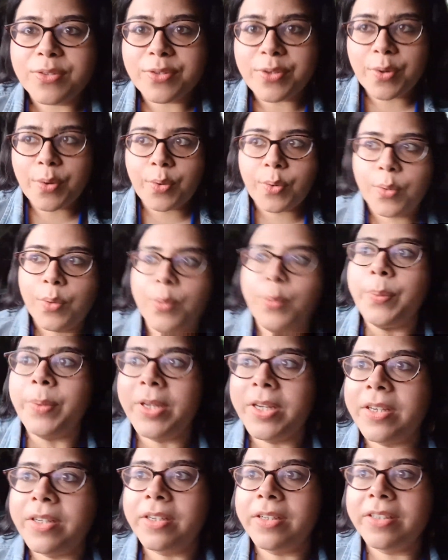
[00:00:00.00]
So
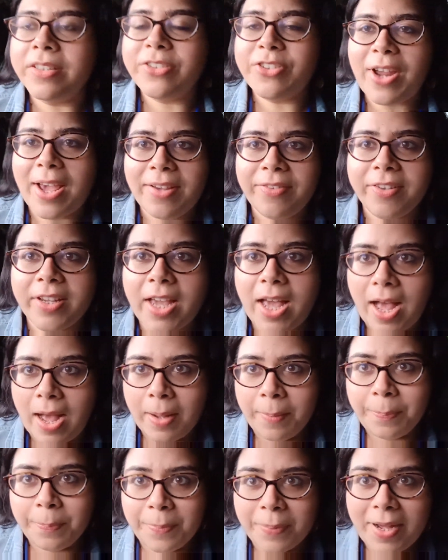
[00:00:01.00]
we're driving
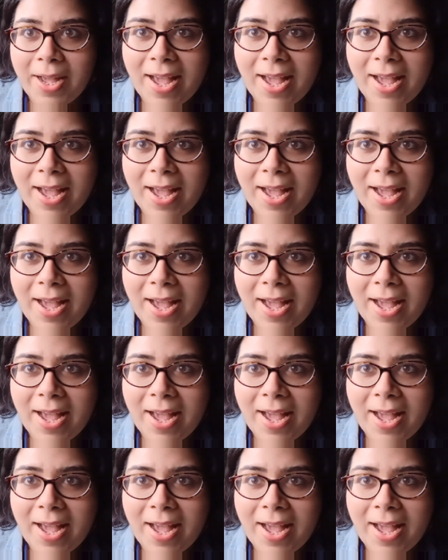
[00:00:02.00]
up